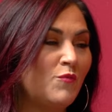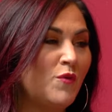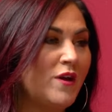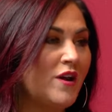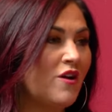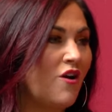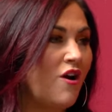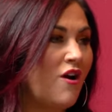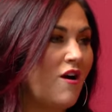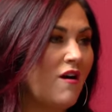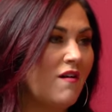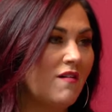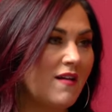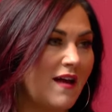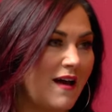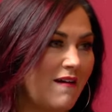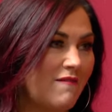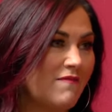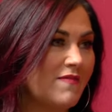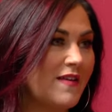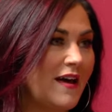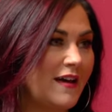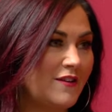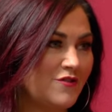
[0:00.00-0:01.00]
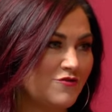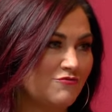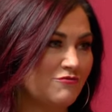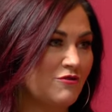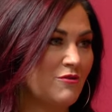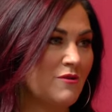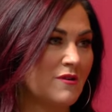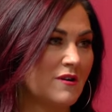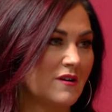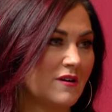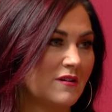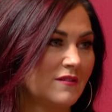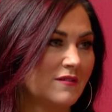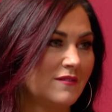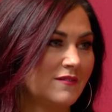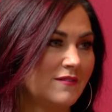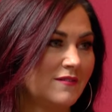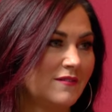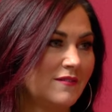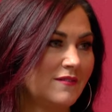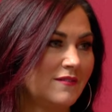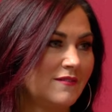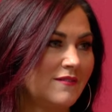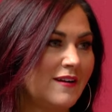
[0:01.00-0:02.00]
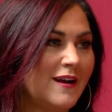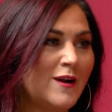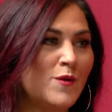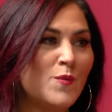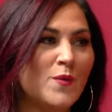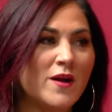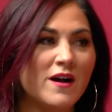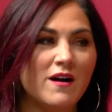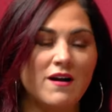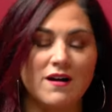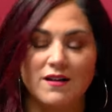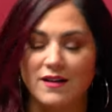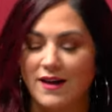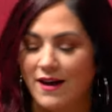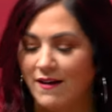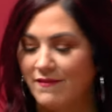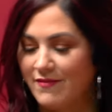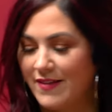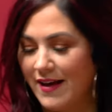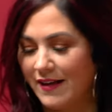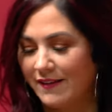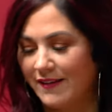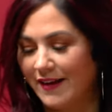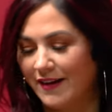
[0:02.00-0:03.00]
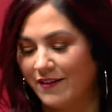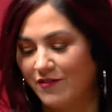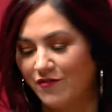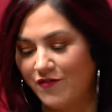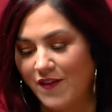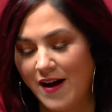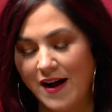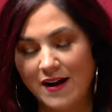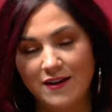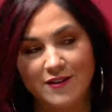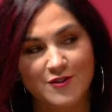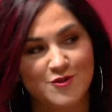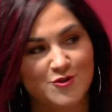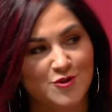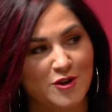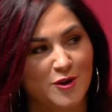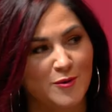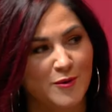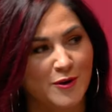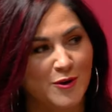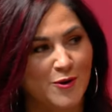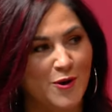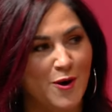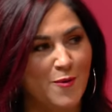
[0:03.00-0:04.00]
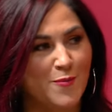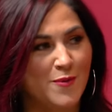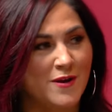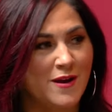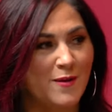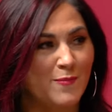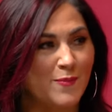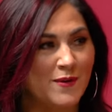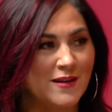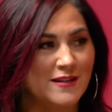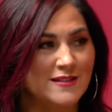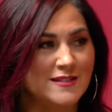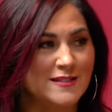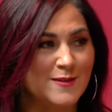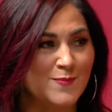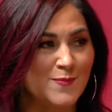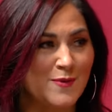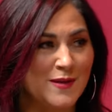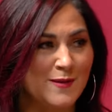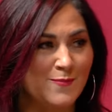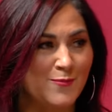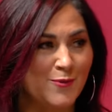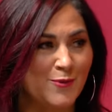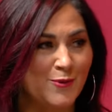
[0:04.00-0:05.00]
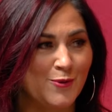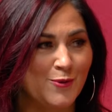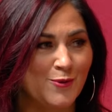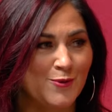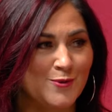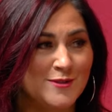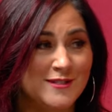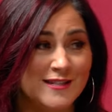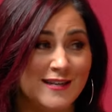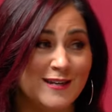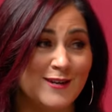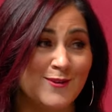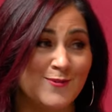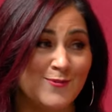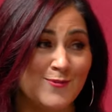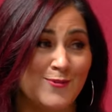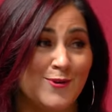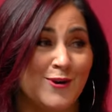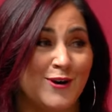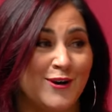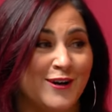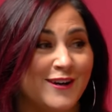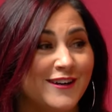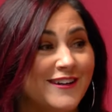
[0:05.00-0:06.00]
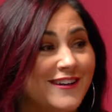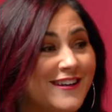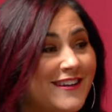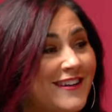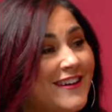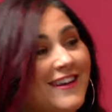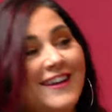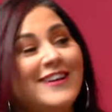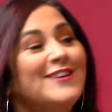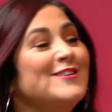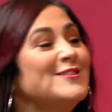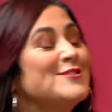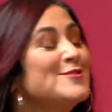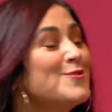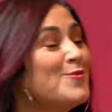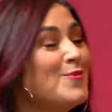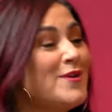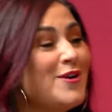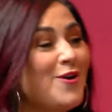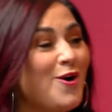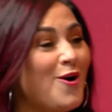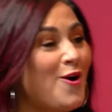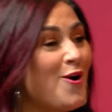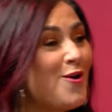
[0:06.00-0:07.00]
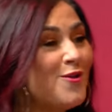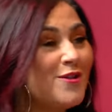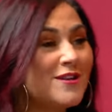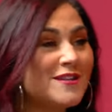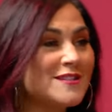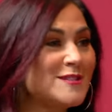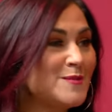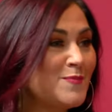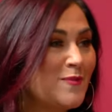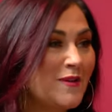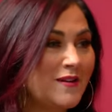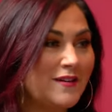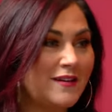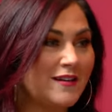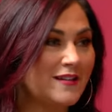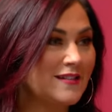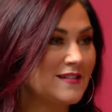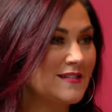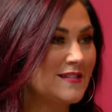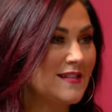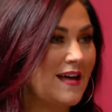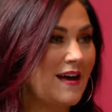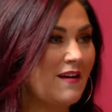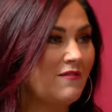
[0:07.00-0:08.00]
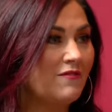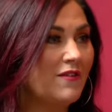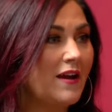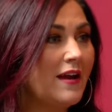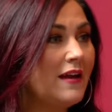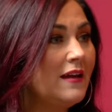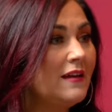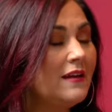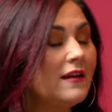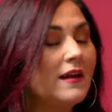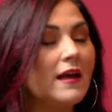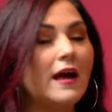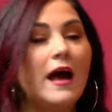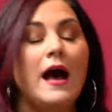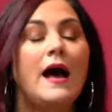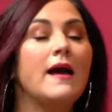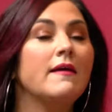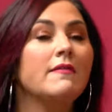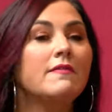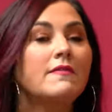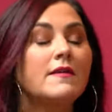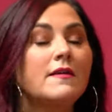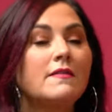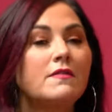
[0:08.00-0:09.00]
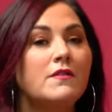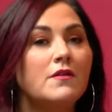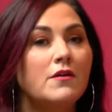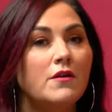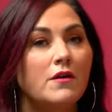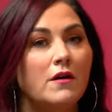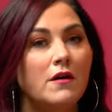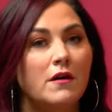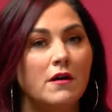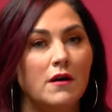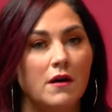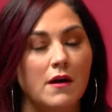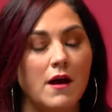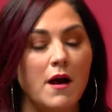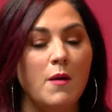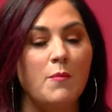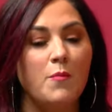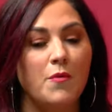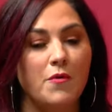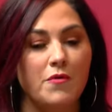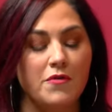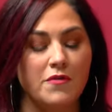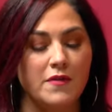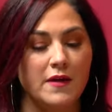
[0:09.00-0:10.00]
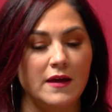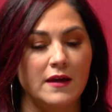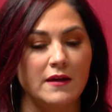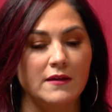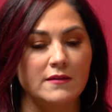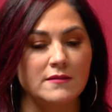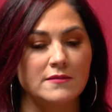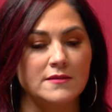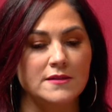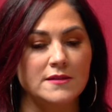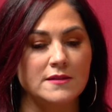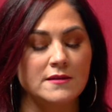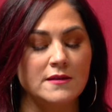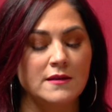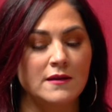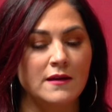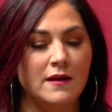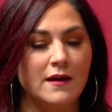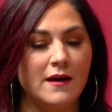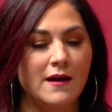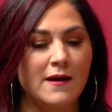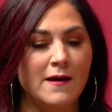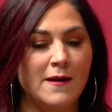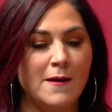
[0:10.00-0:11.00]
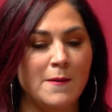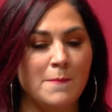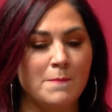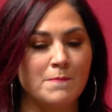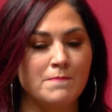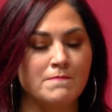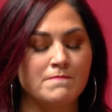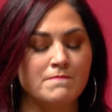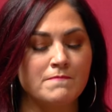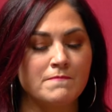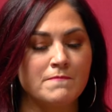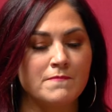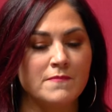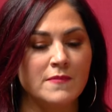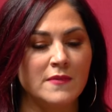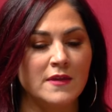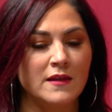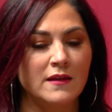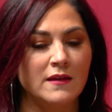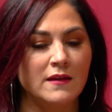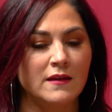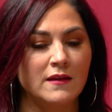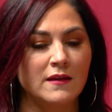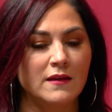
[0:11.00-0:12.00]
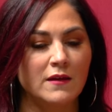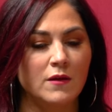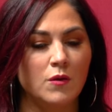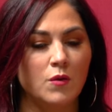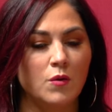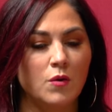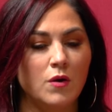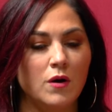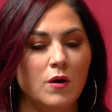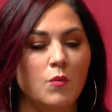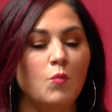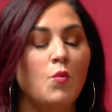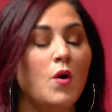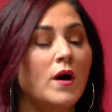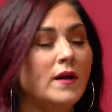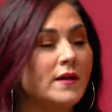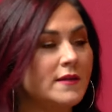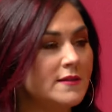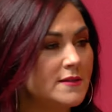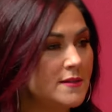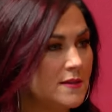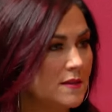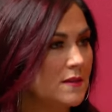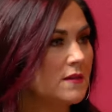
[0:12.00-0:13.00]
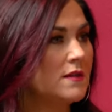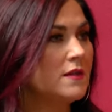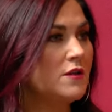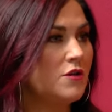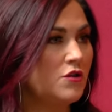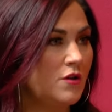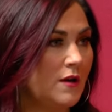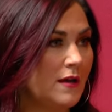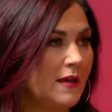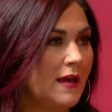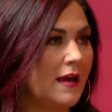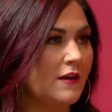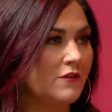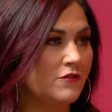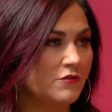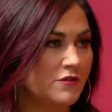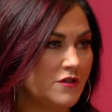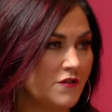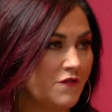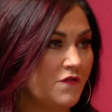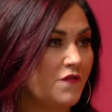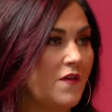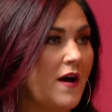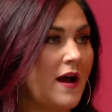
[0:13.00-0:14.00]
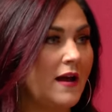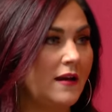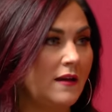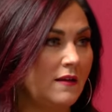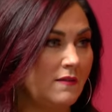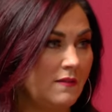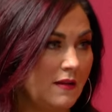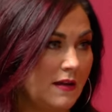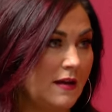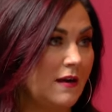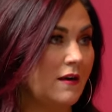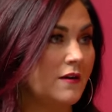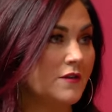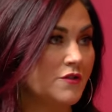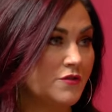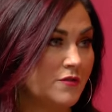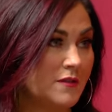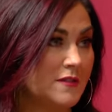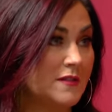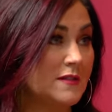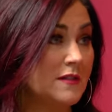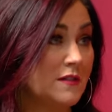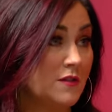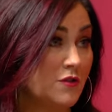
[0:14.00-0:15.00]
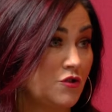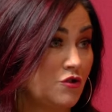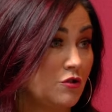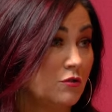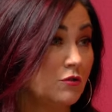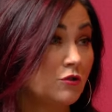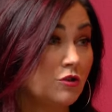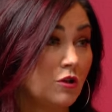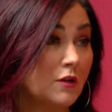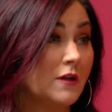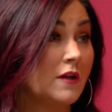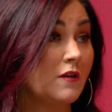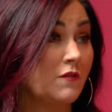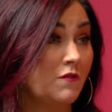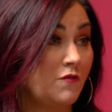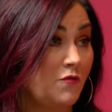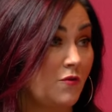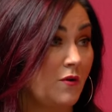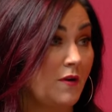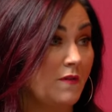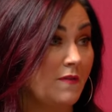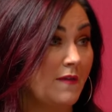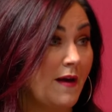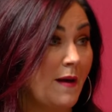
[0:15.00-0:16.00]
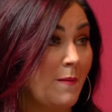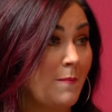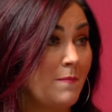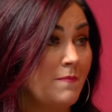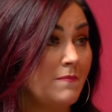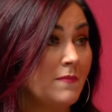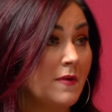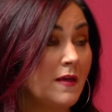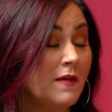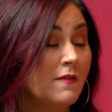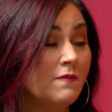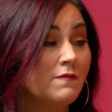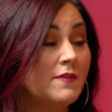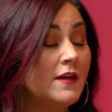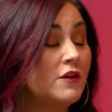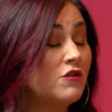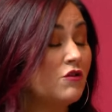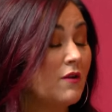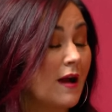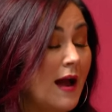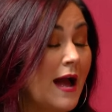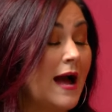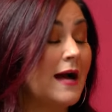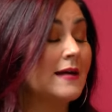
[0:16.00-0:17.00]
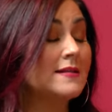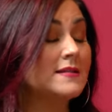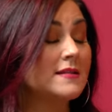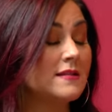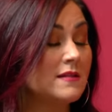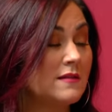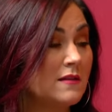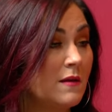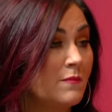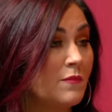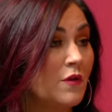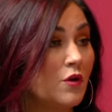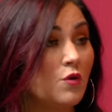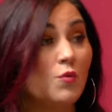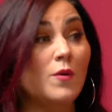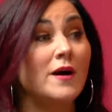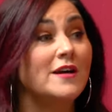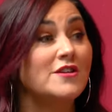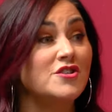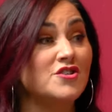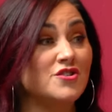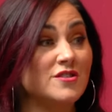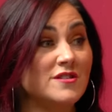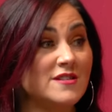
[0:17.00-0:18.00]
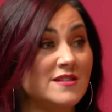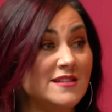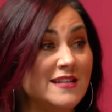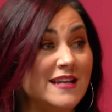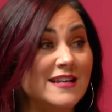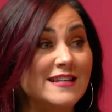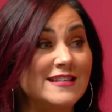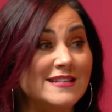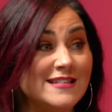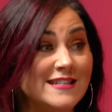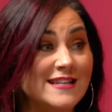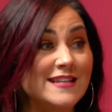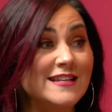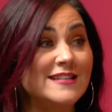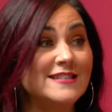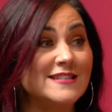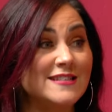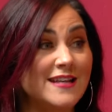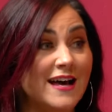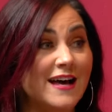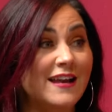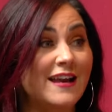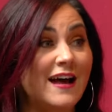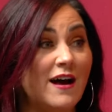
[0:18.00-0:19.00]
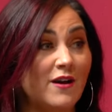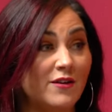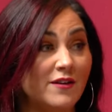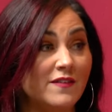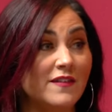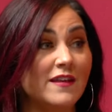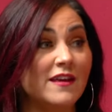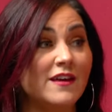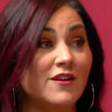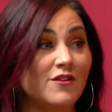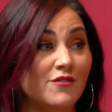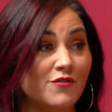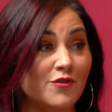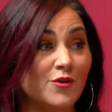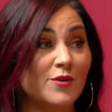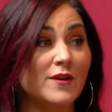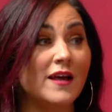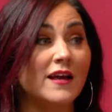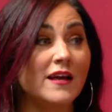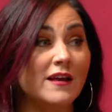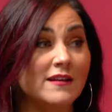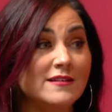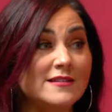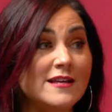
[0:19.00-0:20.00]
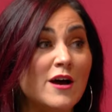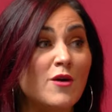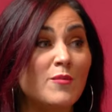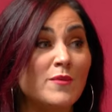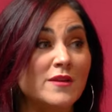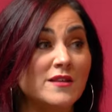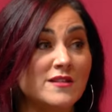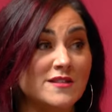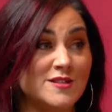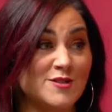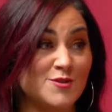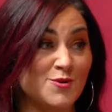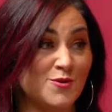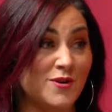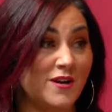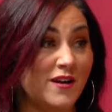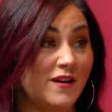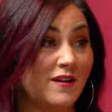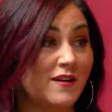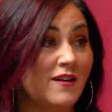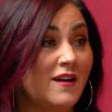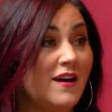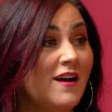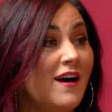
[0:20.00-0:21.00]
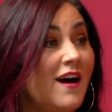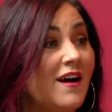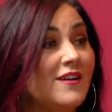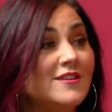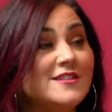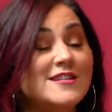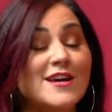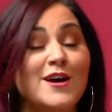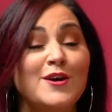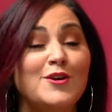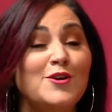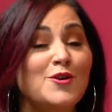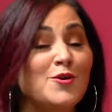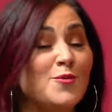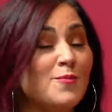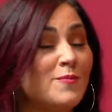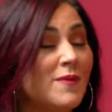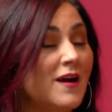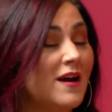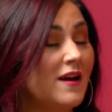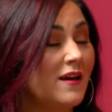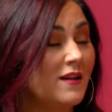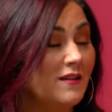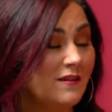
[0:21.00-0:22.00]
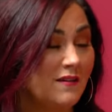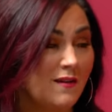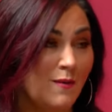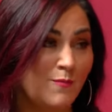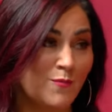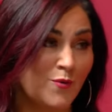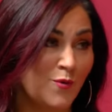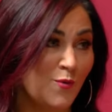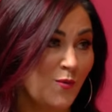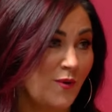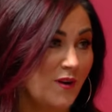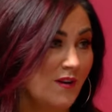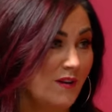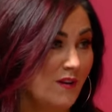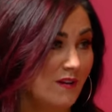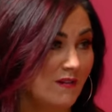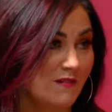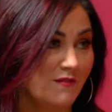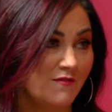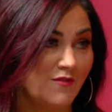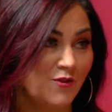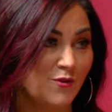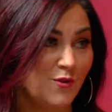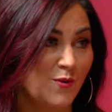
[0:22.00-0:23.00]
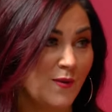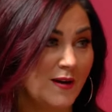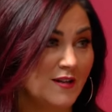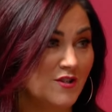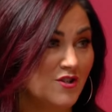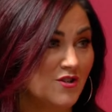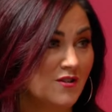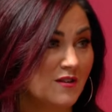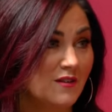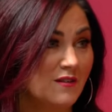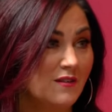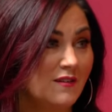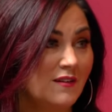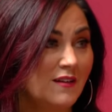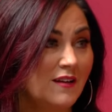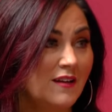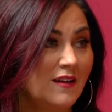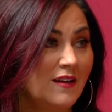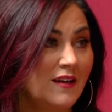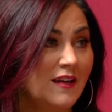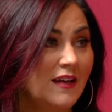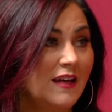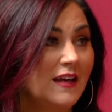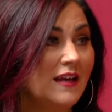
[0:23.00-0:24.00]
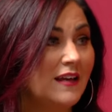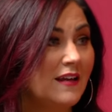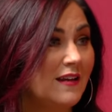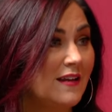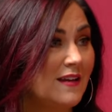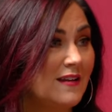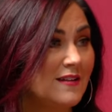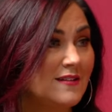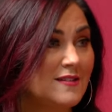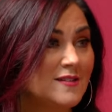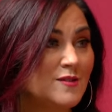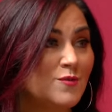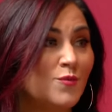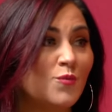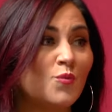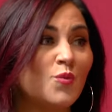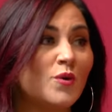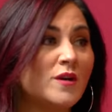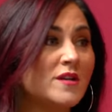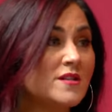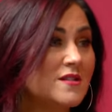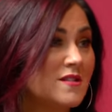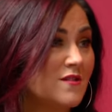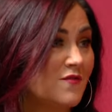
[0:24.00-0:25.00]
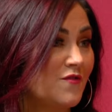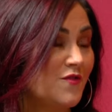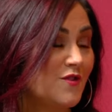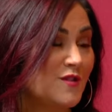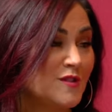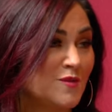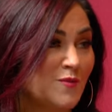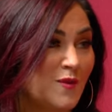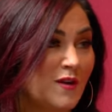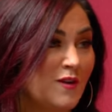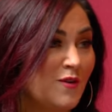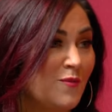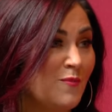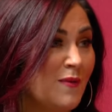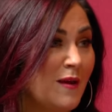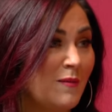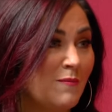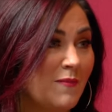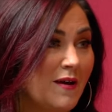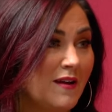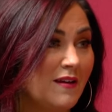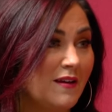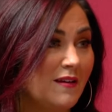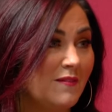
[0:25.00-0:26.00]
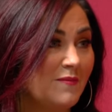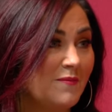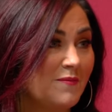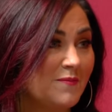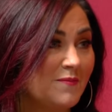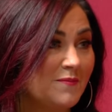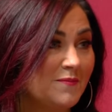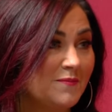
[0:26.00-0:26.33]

we all have that drawer. Yeah. Right? We all have that like file drawer where you open up and it's the people who didn't work. Yeah. So we all experience that, right? I think there are a couple things. Um, one is again, you're defining the characteristics you're looking for in them. Mm -hmm then you're asking them the questions that tease that out in the interview. Like, tell me this story. I'll yeah. tell you my number one interview question. It is, what is the first way you made money?